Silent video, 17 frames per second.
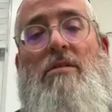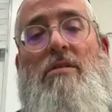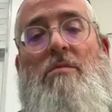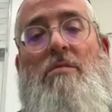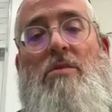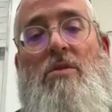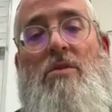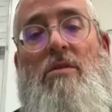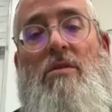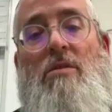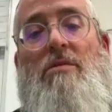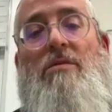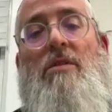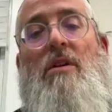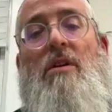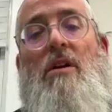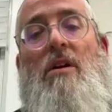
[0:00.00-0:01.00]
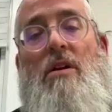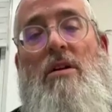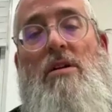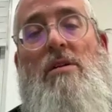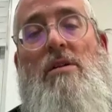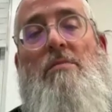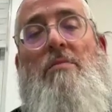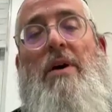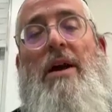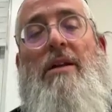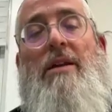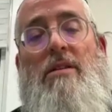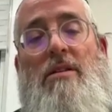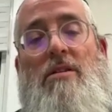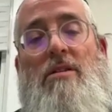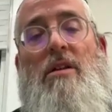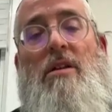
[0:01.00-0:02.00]
some sort of
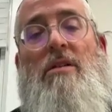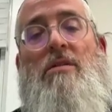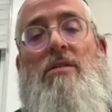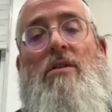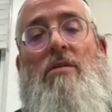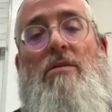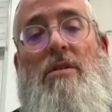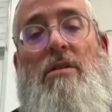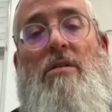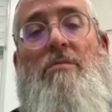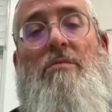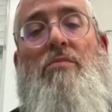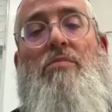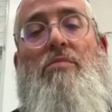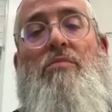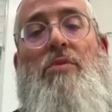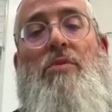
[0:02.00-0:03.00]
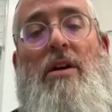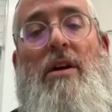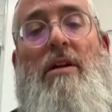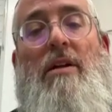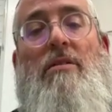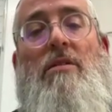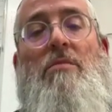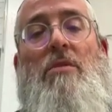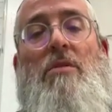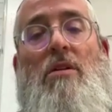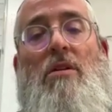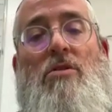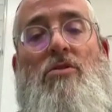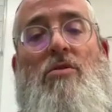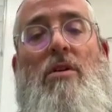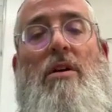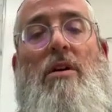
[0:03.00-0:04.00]
bandage that's going to bring out the
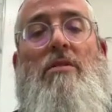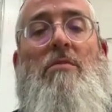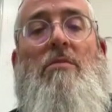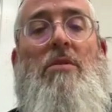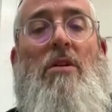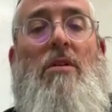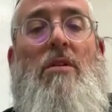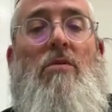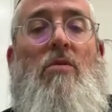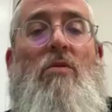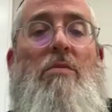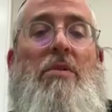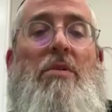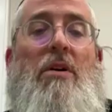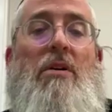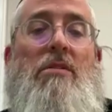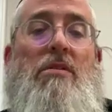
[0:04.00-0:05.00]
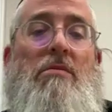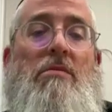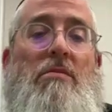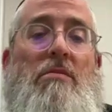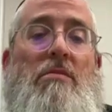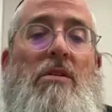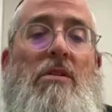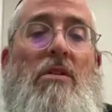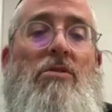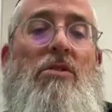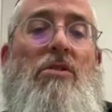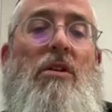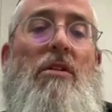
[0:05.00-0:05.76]
blood, draw out the blood or pus. It's